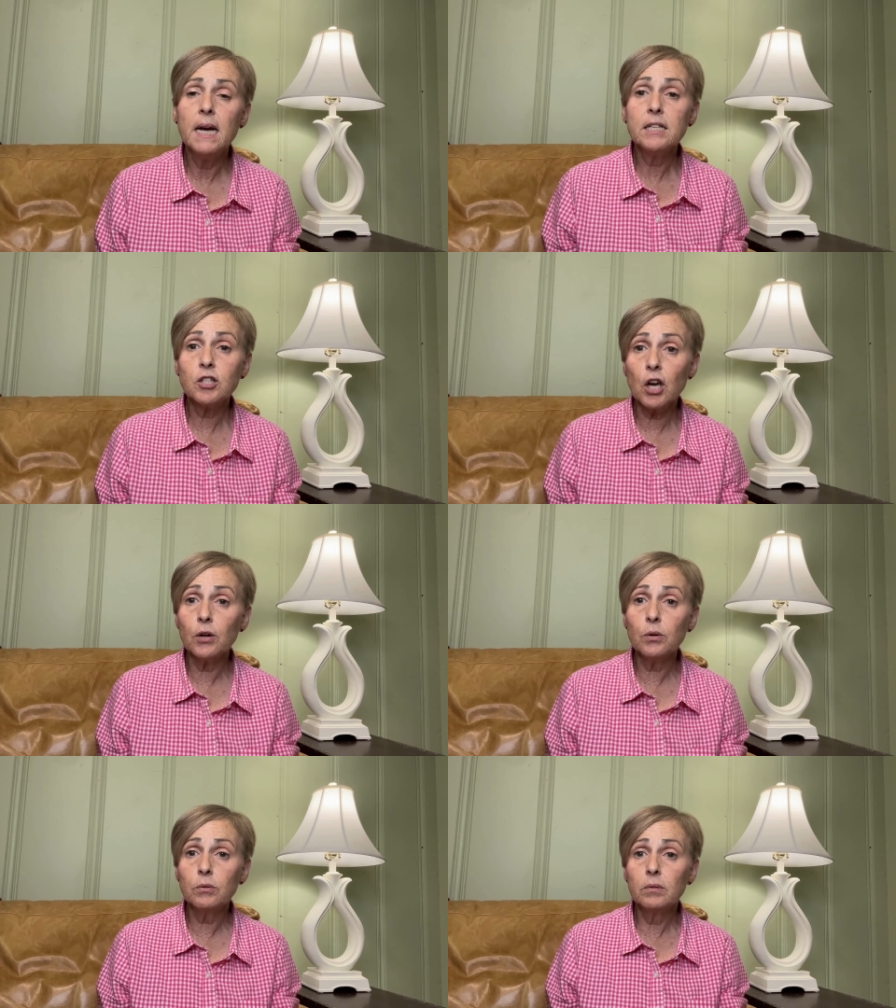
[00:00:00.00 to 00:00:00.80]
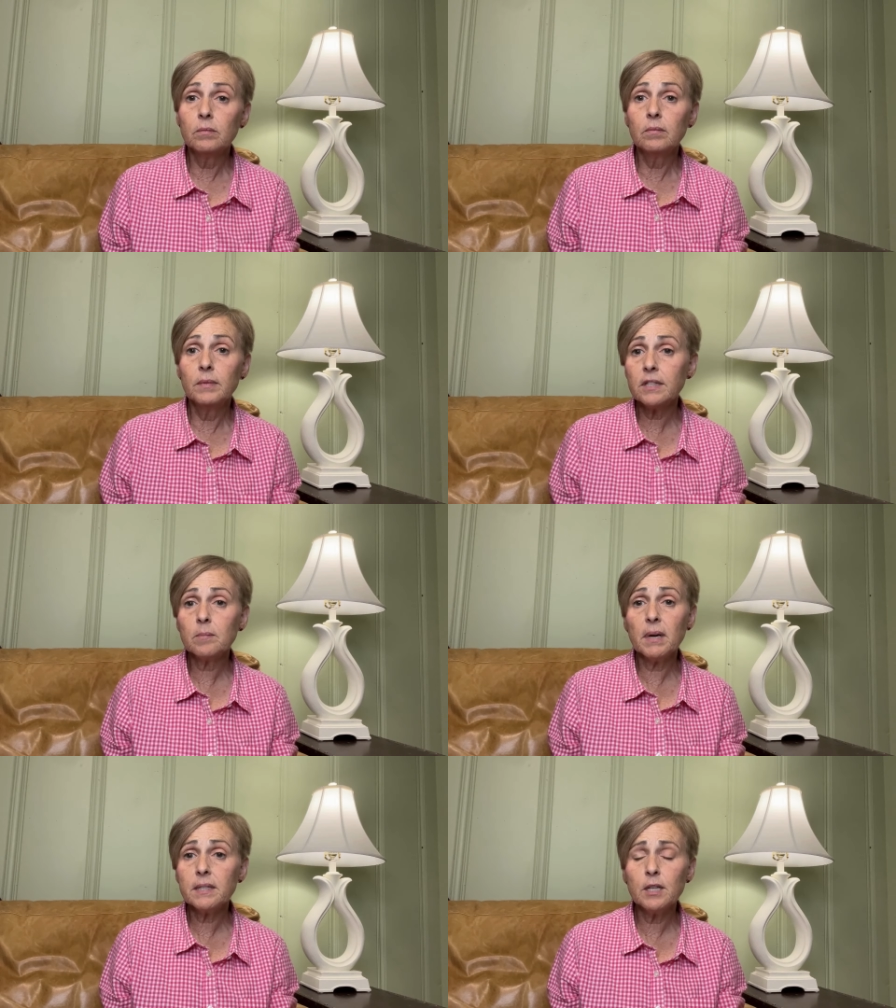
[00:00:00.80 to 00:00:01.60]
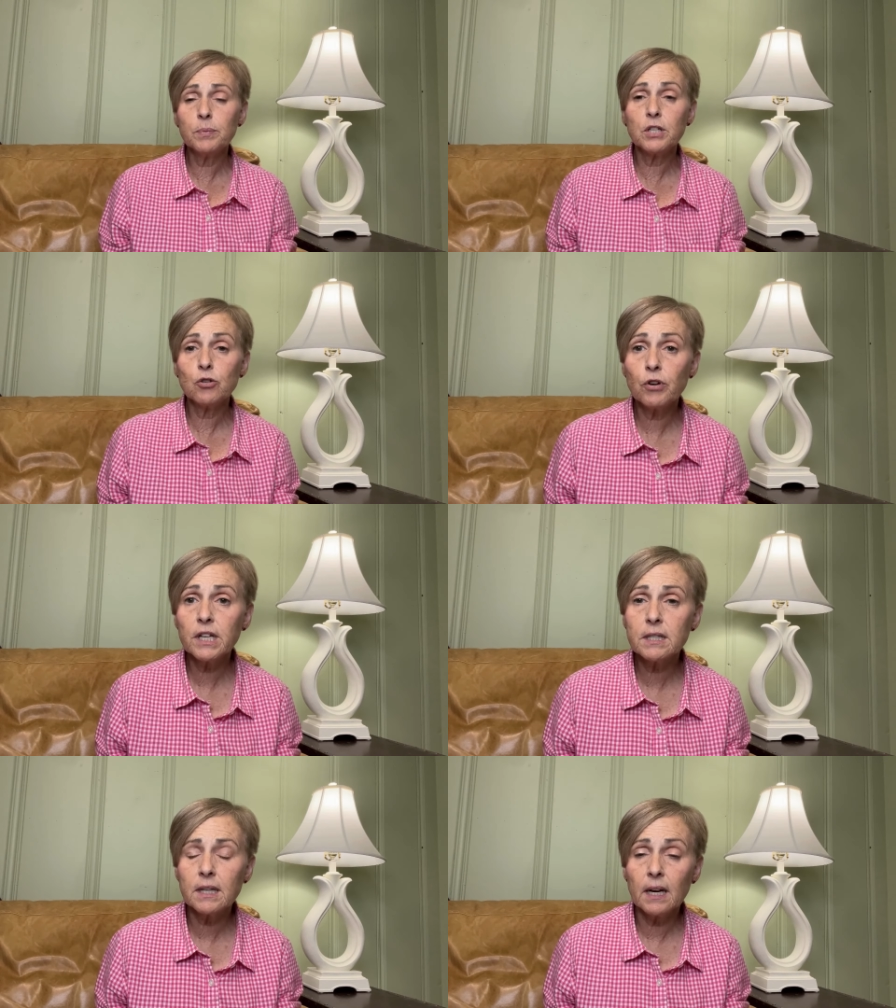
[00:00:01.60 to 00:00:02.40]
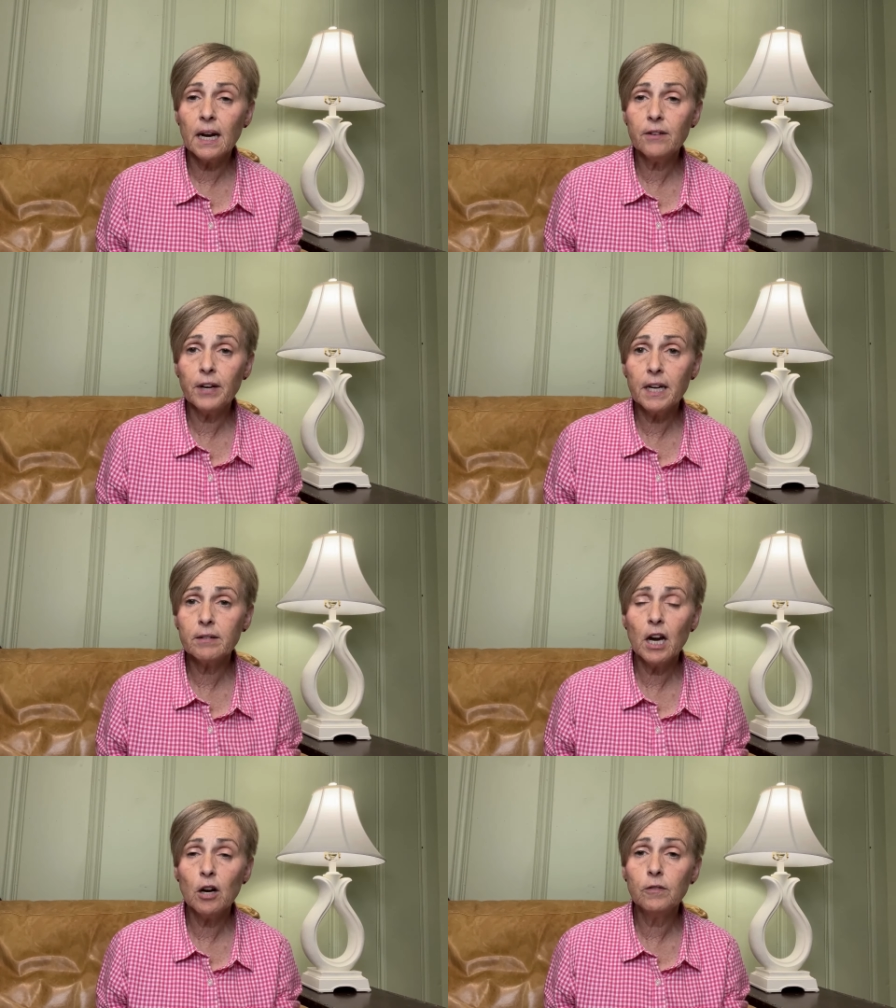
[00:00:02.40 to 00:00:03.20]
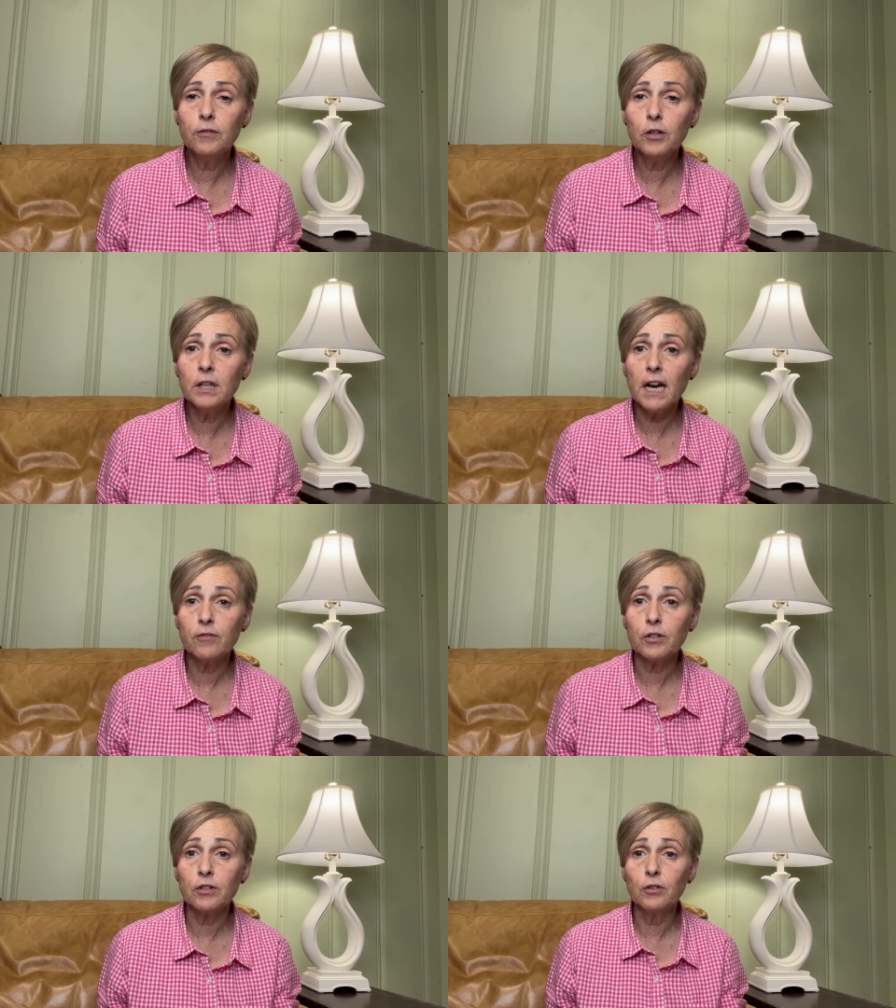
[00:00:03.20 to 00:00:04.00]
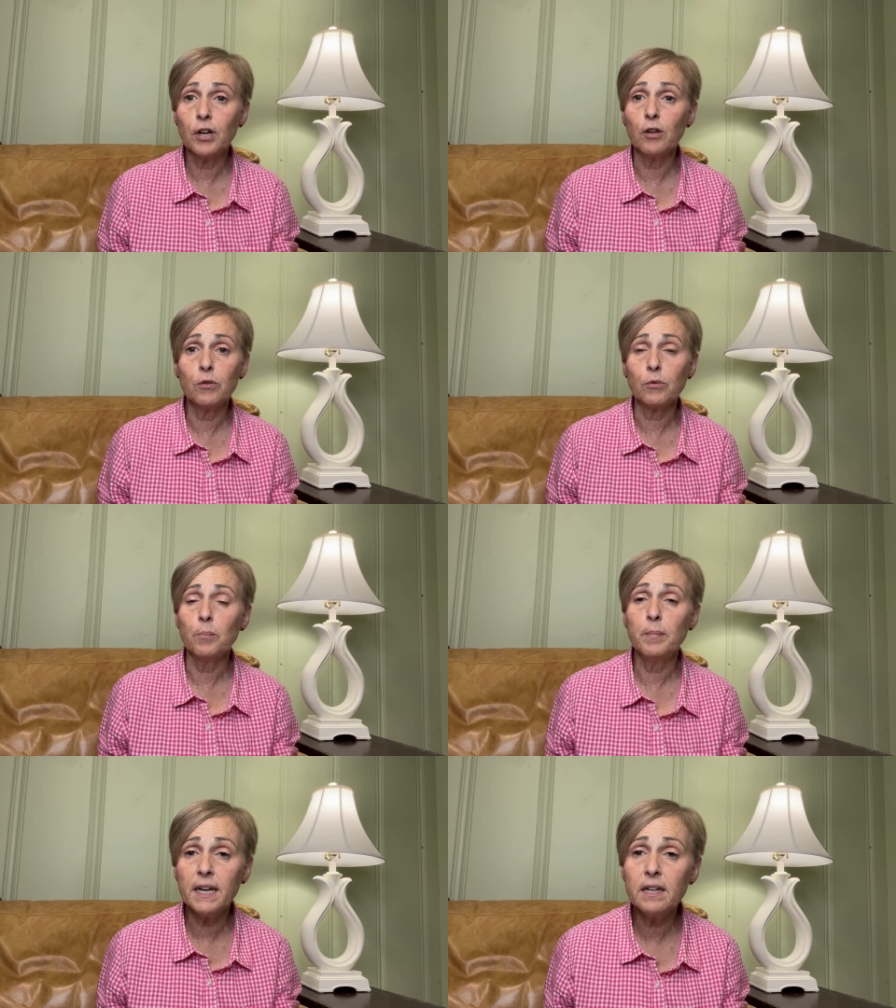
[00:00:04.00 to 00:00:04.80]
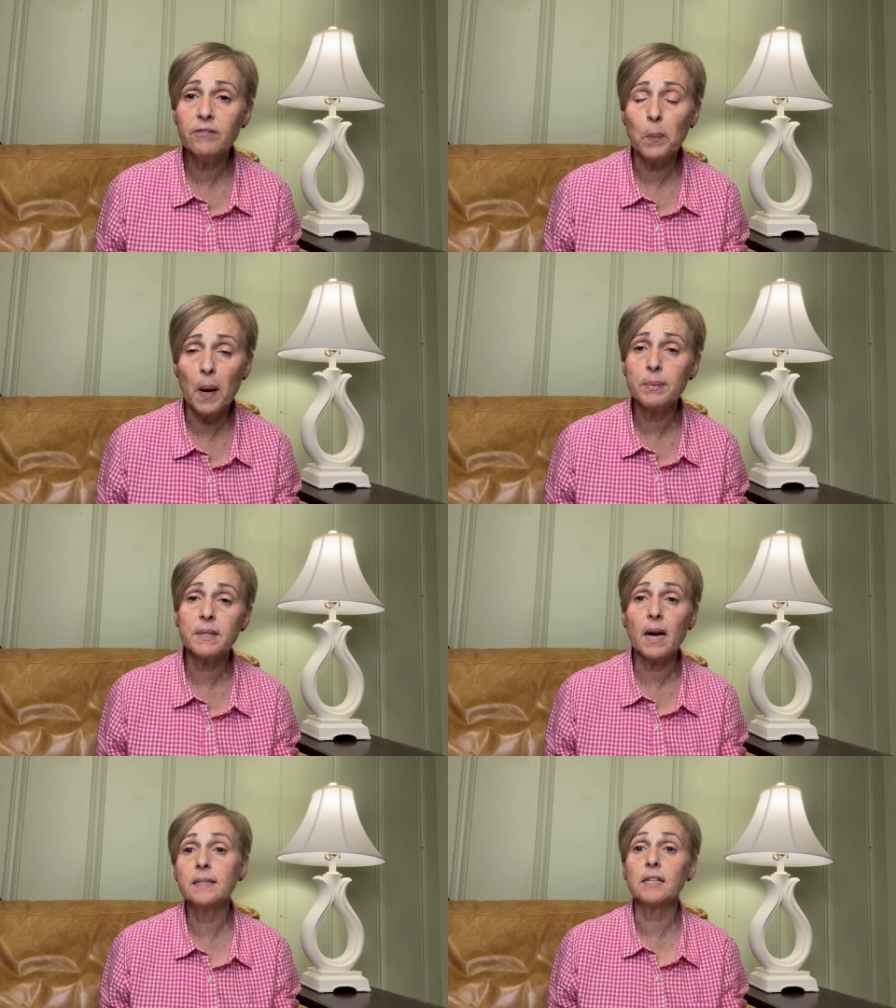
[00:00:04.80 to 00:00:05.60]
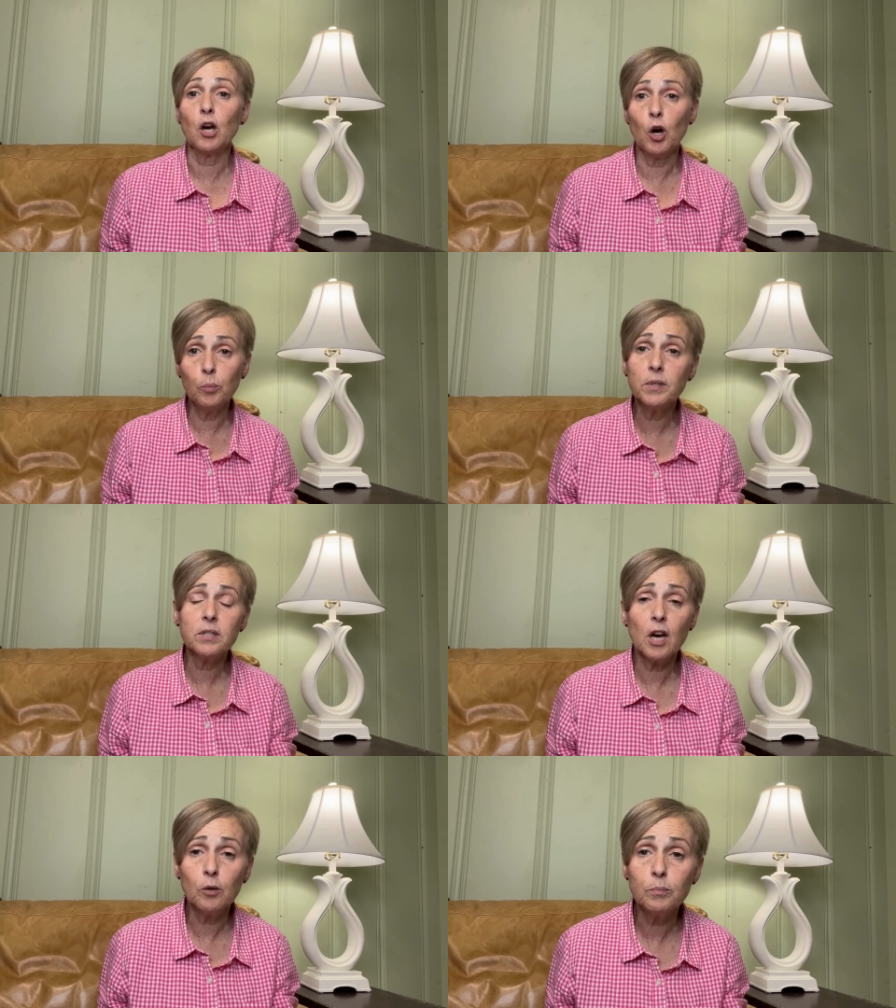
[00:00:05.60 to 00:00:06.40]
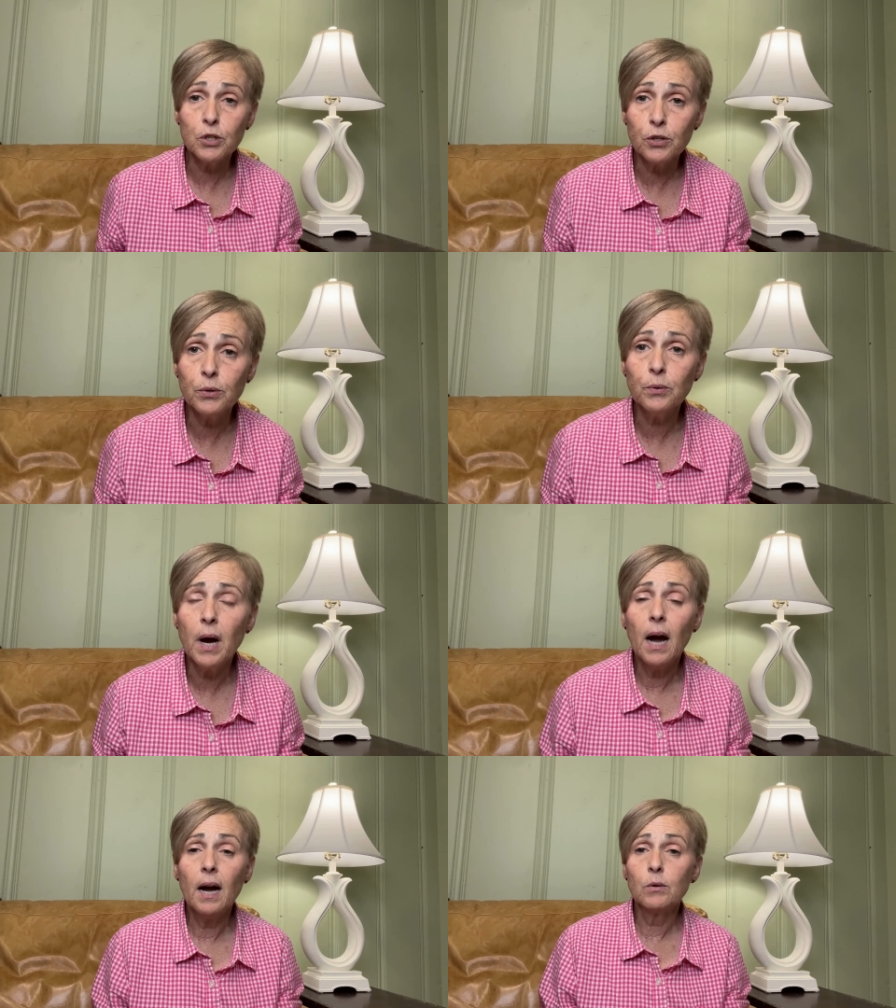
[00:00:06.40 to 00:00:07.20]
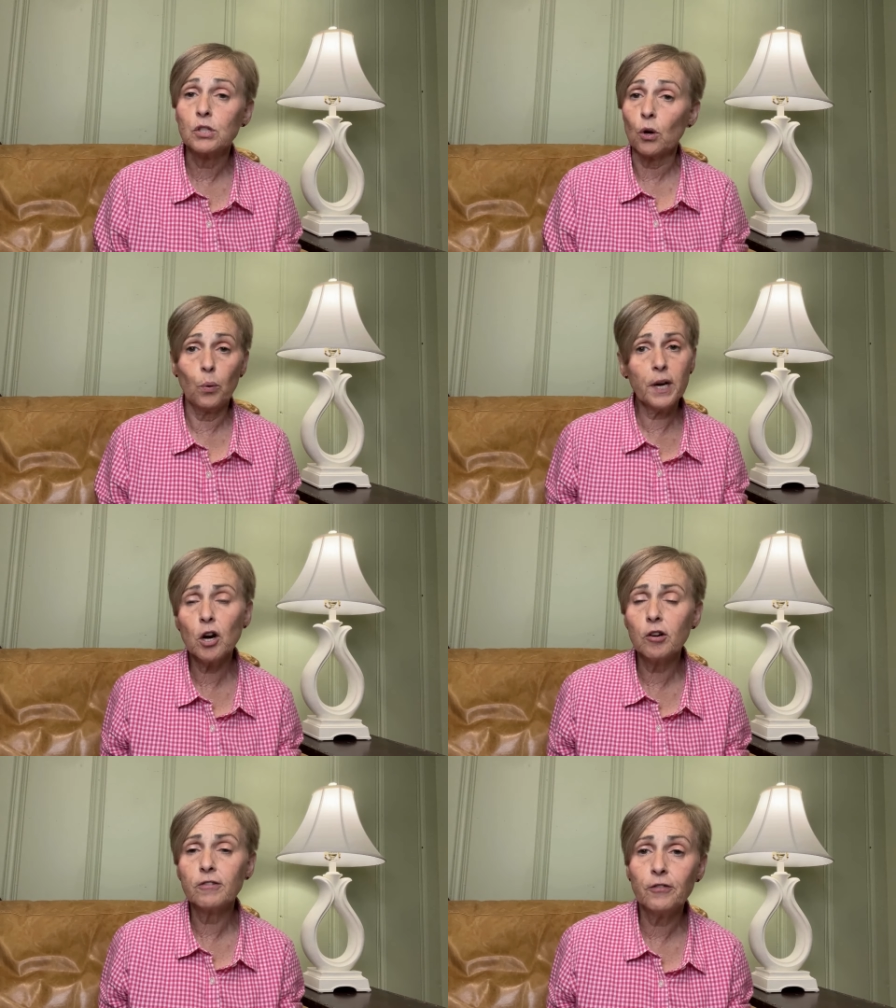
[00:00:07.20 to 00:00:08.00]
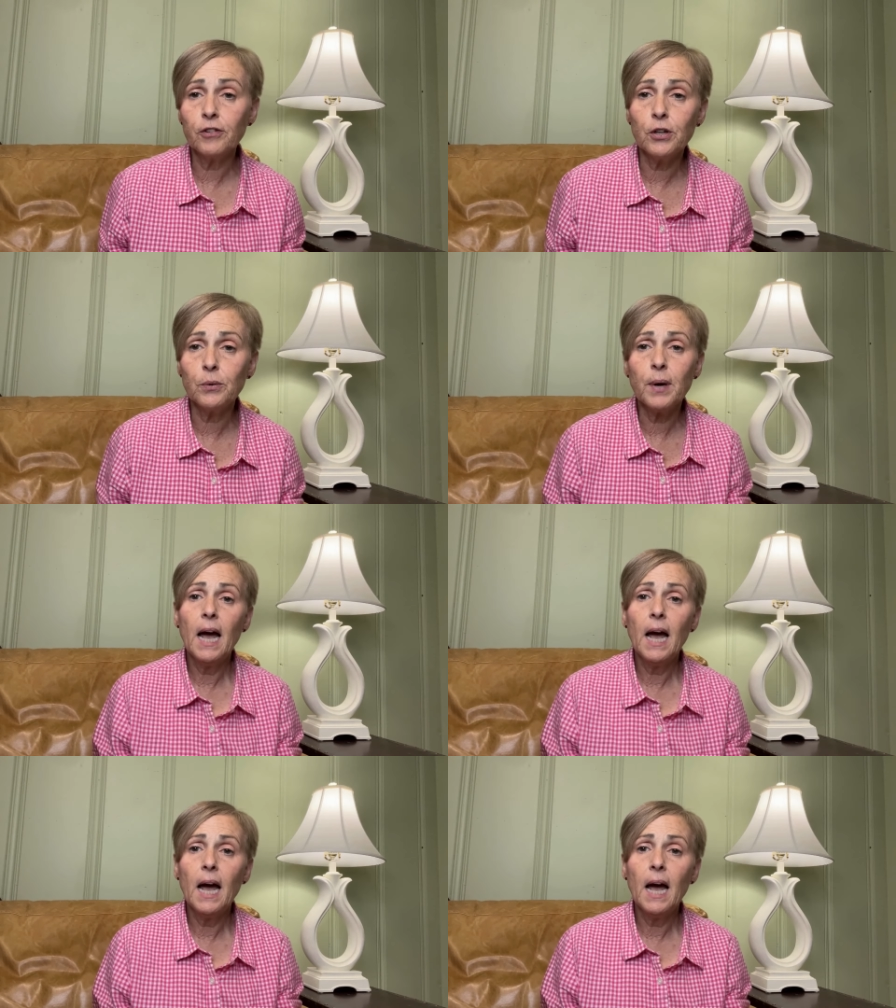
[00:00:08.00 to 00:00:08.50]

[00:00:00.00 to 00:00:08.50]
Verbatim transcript: So these are my tips and tricks that I found helpful after looking through many websites. I hope this helped you. It was a quick overview